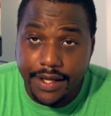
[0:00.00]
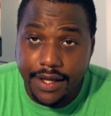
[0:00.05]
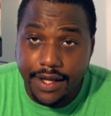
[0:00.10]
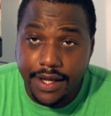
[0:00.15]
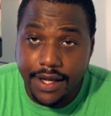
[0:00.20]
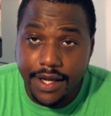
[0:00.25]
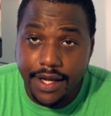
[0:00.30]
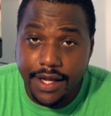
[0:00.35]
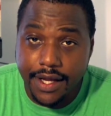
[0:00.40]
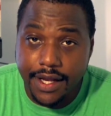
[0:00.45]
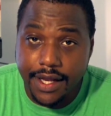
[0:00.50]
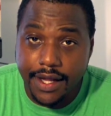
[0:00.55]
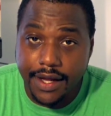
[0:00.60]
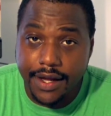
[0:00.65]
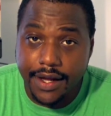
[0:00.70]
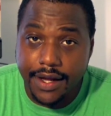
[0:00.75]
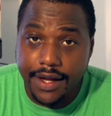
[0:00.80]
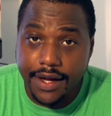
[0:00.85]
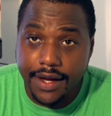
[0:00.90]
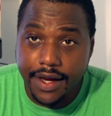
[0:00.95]
and
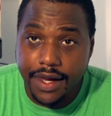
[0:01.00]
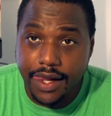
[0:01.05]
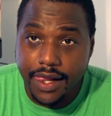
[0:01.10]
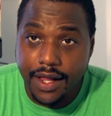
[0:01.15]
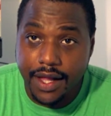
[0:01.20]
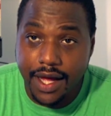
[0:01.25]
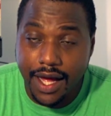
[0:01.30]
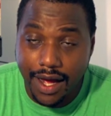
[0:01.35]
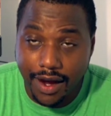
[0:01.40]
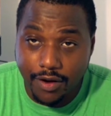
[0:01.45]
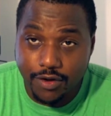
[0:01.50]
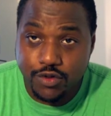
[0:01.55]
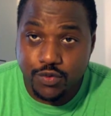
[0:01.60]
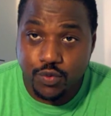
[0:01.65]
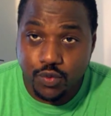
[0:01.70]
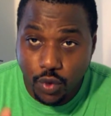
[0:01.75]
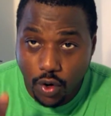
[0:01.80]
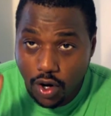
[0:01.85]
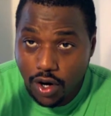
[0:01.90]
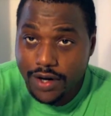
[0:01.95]
I was
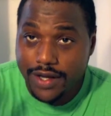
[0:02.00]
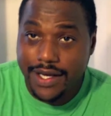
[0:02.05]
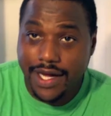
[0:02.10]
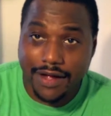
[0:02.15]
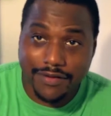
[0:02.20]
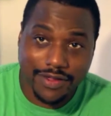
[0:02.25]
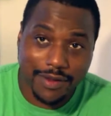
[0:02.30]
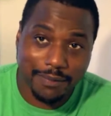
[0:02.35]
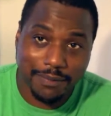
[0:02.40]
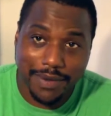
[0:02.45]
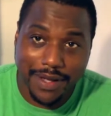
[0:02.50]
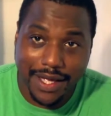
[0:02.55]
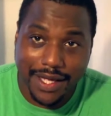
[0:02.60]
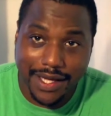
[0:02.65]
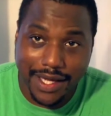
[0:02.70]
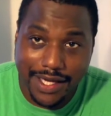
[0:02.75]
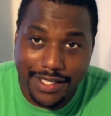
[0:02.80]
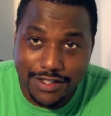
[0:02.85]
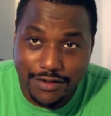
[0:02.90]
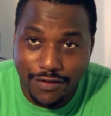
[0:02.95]
walking out the
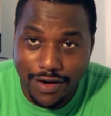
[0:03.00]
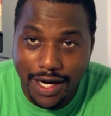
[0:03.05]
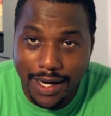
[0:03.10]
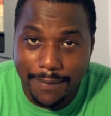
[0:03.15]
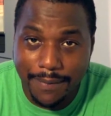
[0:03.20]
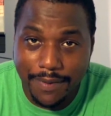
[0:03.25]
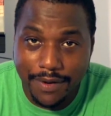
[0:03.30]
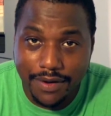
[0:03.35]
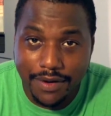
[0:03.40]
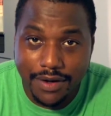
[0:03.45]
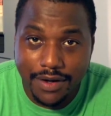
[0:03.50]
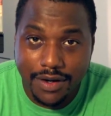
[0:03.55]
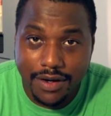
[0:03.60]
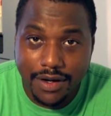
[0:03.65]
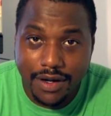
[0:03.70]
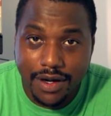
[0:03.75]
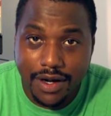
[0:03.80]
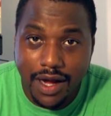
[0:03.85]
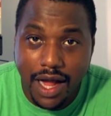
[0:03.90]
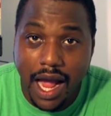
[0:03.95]
bank as a robber,
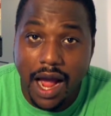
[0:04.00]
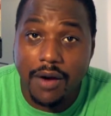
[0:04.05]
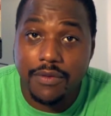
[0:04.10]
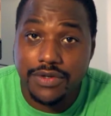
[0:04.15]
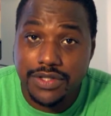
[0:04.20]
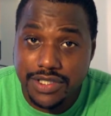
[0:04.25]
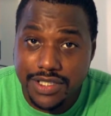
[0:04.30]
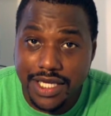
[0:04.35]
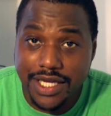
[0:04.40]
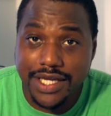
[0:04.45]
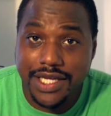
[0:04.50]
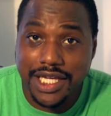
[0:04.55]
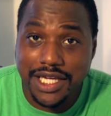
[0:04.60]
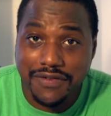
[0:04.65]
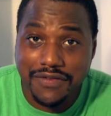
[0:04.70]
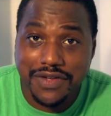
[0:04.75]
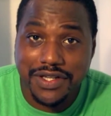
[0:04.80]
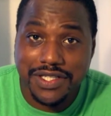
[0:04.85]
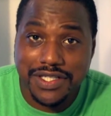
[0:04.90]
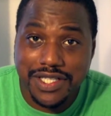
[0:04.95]
I would stay
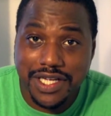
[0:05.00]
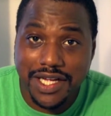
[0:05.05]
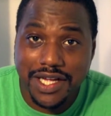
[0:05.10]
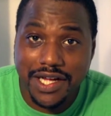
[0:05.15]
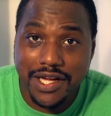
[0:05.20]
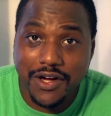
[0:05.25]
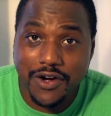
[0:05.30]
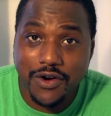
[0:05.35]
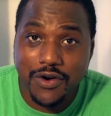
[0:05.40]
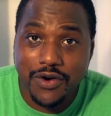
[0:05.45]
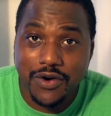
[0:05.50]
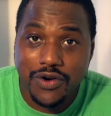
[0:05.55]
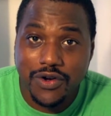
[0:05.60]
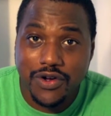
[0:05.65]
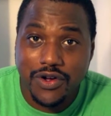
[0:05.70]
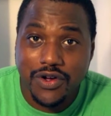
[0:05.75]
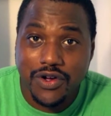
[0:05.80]
even as hell,